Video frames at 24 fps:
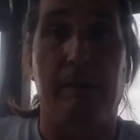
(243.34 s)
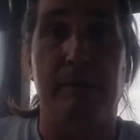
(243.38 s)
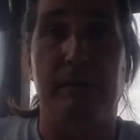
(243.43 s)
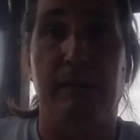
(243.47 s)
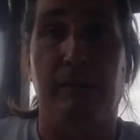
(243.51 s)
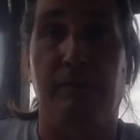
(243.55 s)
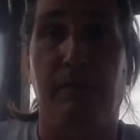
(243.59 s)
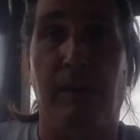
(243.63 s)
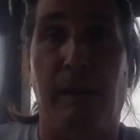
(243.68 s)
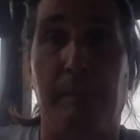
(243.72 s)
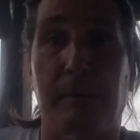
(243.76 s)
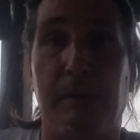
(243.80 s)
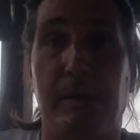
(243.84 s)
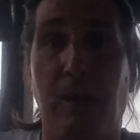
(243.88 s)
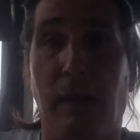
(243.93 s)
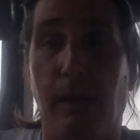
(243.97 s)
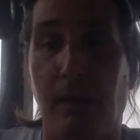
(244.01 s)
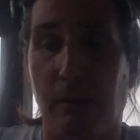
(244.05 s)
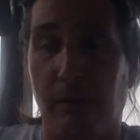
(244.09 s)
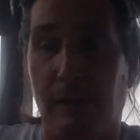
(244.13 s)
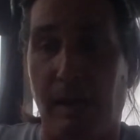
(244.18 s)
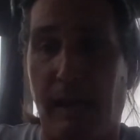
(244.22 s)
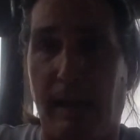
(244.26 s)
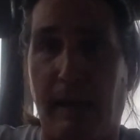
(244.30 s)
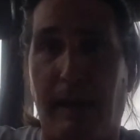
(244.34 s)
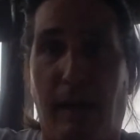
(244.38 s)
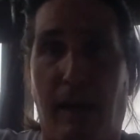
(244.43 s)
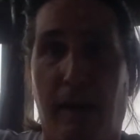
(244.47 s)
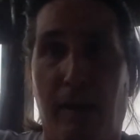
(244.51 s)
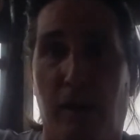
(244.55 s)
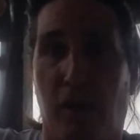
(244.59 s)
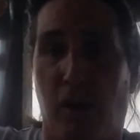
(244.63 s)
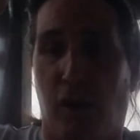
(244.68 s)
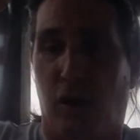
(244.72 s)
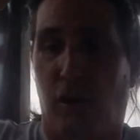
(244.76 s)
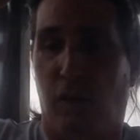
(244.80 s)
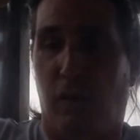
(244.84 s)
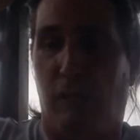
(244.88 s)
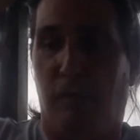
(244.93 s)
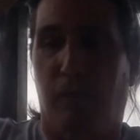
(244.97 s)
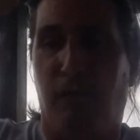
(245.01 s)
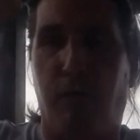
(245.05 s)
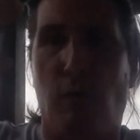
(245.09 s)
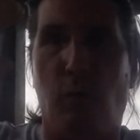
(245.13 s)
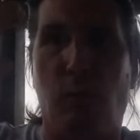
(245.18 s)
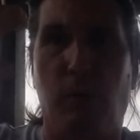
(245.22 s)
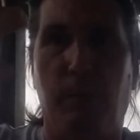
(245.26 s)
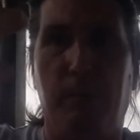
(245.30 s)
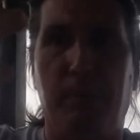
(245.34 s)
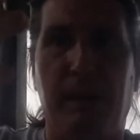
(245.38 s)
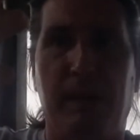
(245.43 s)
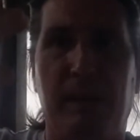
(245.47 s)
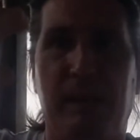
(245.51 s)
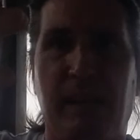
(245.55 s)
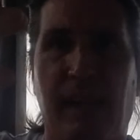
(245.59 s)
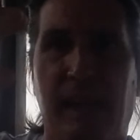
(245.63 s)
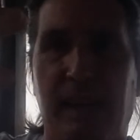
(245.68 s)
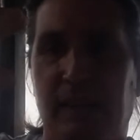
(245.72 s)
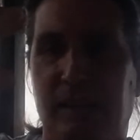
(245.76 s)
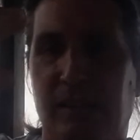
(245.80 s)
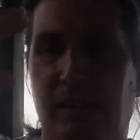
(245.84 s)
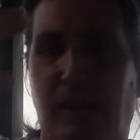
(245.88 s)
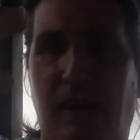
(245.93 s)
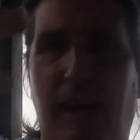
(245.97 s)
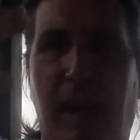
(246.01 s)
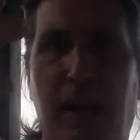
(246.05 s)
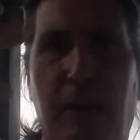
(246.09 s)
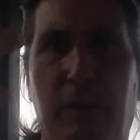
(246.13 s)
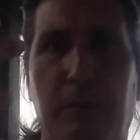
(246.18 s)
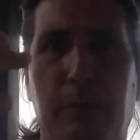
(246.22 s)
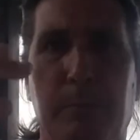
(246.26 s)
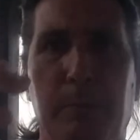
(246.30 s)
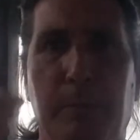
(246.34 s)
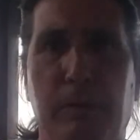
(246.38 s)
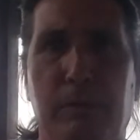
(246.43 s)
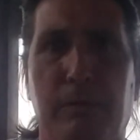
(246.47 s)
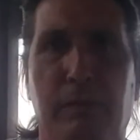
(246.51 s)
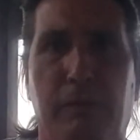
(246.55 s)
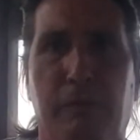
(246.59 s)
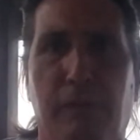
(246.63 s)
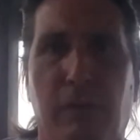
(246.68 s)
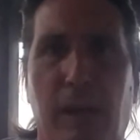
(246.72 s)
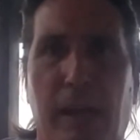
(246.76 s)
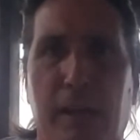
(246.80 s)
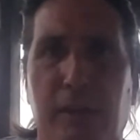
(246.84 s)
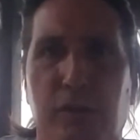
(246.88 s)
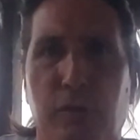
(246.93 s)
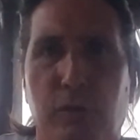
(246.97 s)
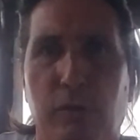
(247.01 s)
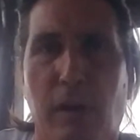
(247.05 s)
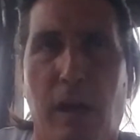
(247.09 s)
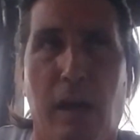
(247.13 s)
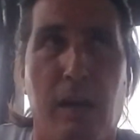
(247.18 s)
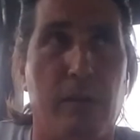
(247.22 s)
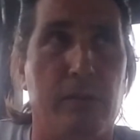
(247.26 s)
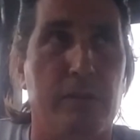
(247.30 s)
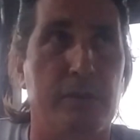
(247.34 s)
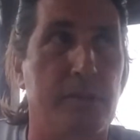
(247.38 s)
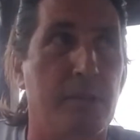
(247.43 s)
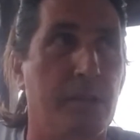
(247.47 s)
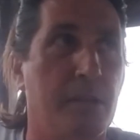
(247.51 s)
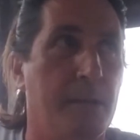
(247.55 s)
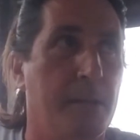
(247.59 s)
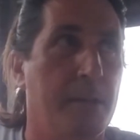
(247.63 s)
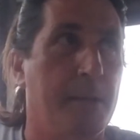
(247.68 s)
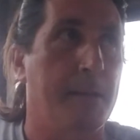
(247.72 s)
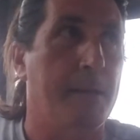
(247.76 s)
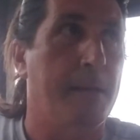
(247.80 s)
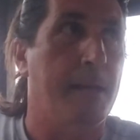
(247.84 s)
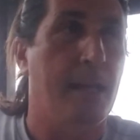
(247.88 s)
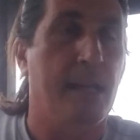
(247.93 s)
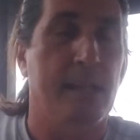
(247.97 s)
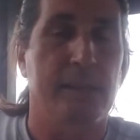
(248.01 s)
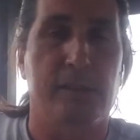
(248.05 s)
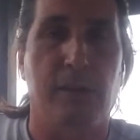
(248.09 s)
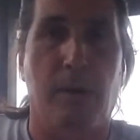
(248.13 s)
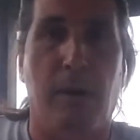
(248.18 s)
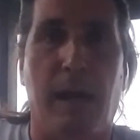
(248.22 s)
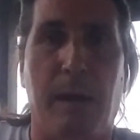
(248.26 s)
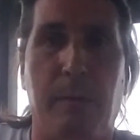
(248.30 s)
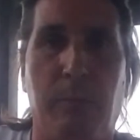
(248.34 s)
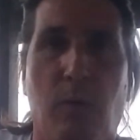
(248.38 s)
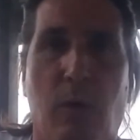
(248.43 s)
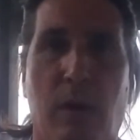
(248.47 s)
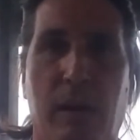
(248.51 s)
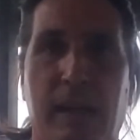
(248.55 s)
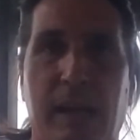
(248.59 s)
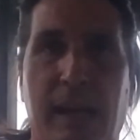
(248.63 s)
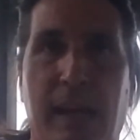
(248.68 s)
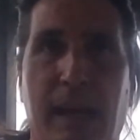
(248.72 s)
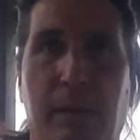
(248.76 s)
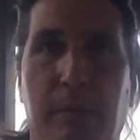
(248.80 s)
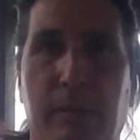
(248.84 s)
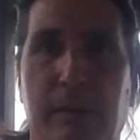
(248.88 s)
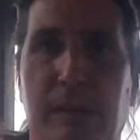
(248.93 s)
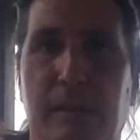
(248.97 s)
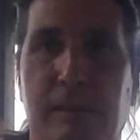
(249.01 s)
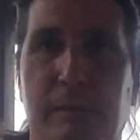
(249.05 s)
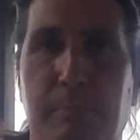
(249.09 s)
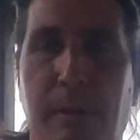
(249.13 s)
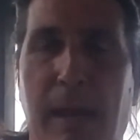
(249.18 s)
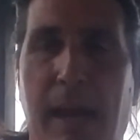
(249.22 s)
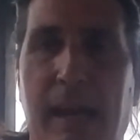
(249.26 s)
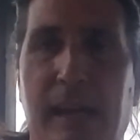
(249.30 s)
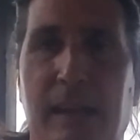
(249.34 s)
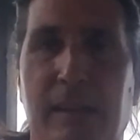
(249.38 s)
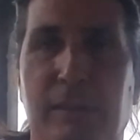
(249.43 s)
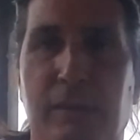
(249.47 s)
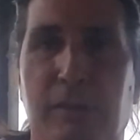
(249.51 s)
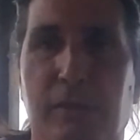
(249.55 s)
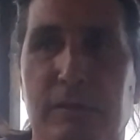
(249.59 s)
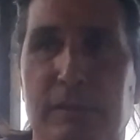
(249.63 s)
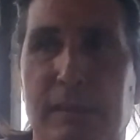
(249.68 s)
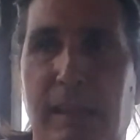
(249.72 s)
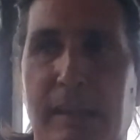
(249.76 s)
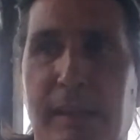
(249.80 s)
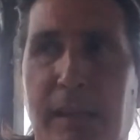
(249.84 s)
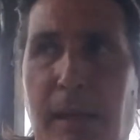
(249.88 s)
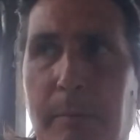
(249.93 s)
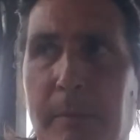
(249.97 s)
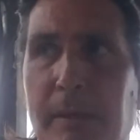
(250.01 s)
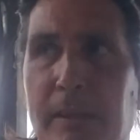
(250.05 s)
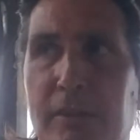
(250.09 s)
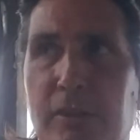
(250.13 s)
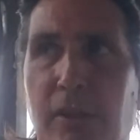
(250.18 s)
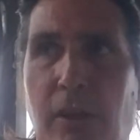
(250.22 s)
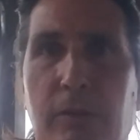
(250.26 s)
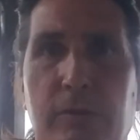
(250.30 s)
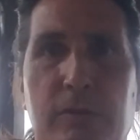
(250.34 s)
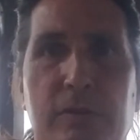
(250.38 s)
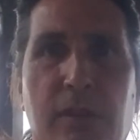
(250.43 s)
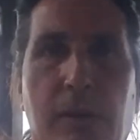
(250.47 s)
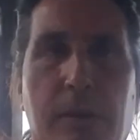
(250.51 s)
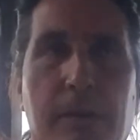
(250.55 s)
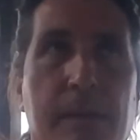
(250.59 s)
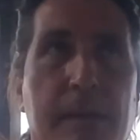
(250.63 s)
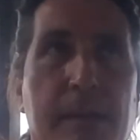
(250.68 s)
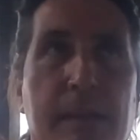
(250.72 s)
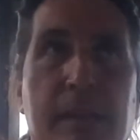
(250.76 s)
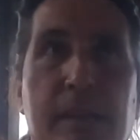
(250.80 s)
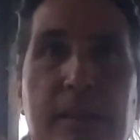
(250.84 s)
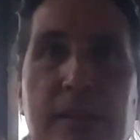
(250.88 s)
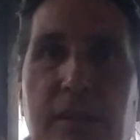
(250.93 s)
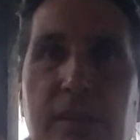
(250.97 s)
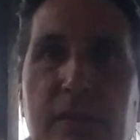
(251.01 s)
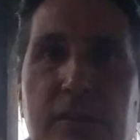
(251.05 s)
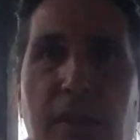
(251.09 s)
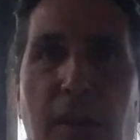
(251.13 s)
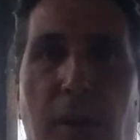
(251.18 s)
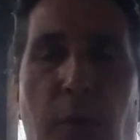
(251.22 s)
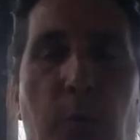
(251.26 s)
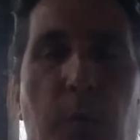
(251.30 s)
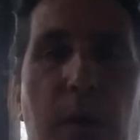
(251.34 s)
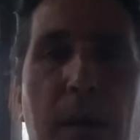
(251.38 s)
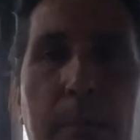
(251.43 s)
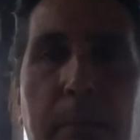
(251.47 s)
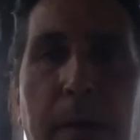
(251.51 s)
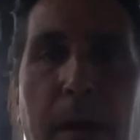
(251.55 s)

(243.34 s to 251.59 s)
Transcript: at Family Dollar and I got 4 big things of hair remover for like $2. And so I'm walking out with this bag and the girl's like, tell me a joke. So just on a whim, I